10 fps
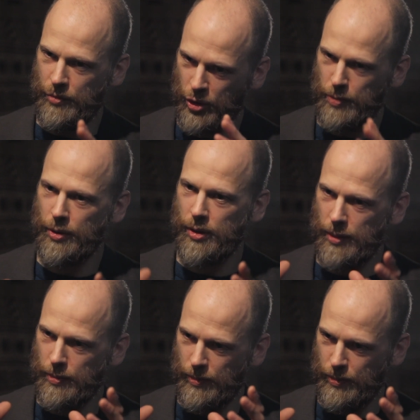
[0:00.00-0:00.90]

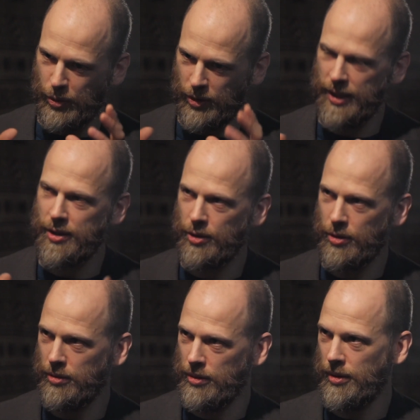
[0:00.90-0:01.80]
typically
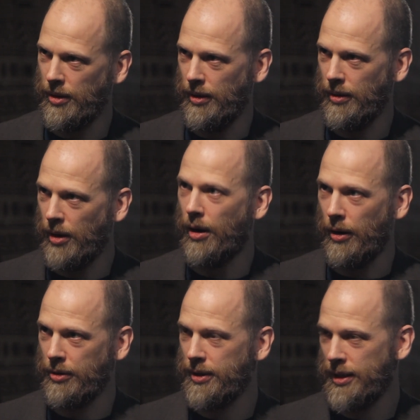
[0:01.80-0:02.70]
political
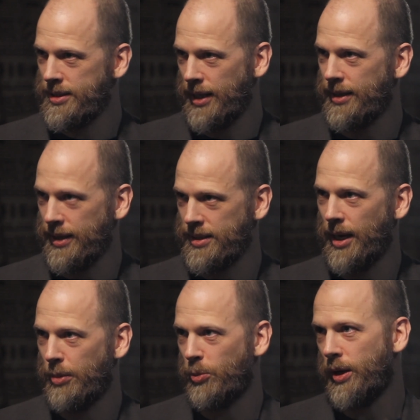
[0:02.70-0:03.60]
art. At least that
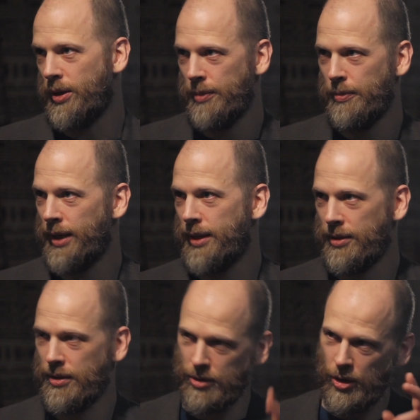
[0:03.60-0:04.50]
example where he made
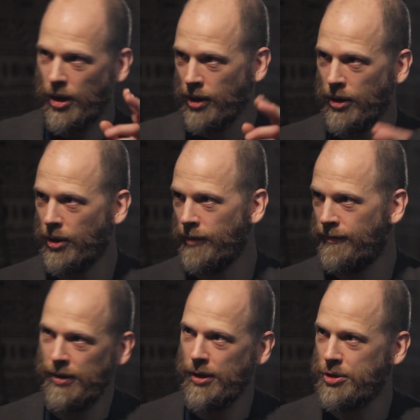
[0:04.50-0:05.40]
that Congo
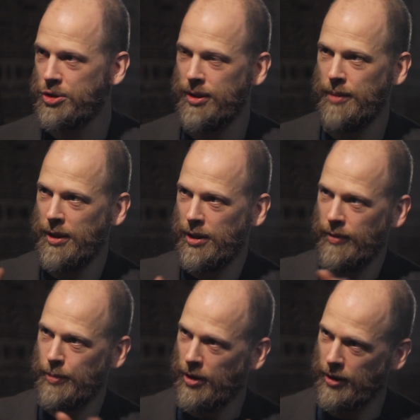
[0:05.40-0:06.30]
village in the middle
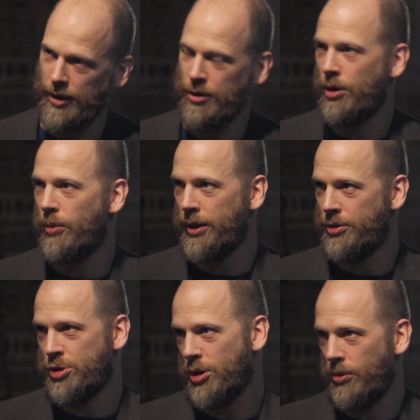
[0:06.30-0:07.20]
of a park in Norway
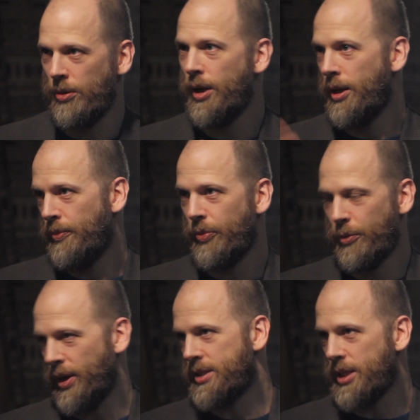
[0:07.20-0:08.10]
to show
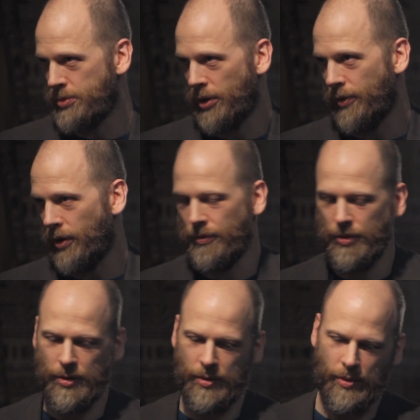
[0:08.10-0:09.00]
the racism
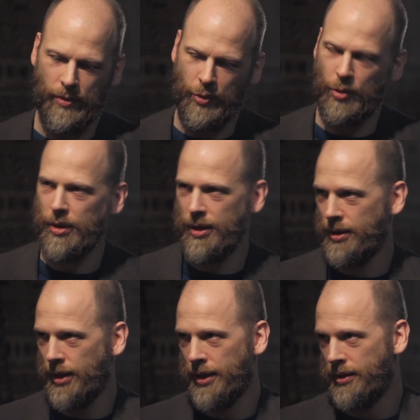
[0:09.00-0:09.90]
of
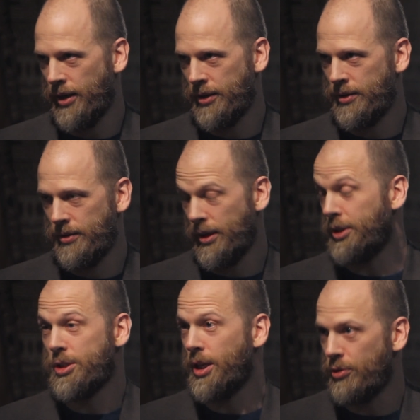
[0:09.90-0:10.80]
early
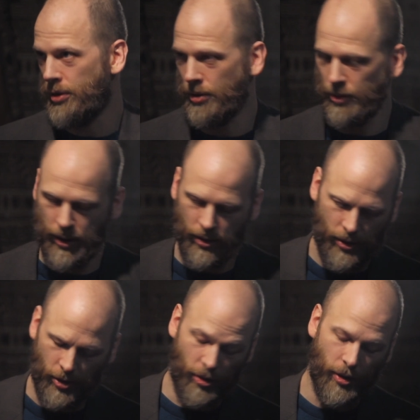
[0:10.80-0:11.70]
19th century Norway
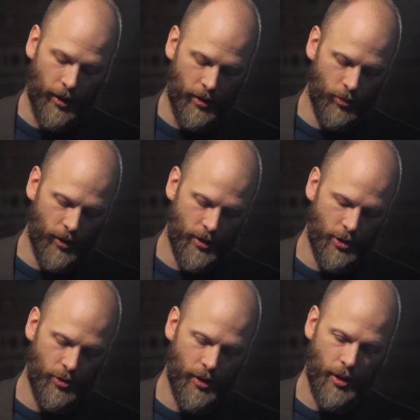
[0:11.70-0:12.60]
or 20th
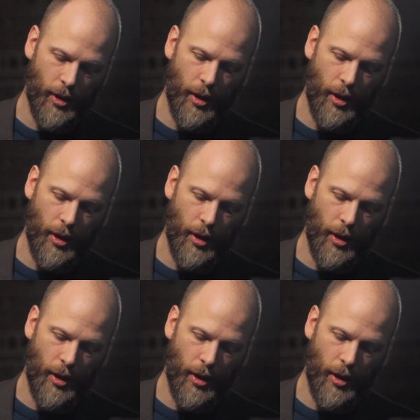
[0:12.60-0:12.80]
century.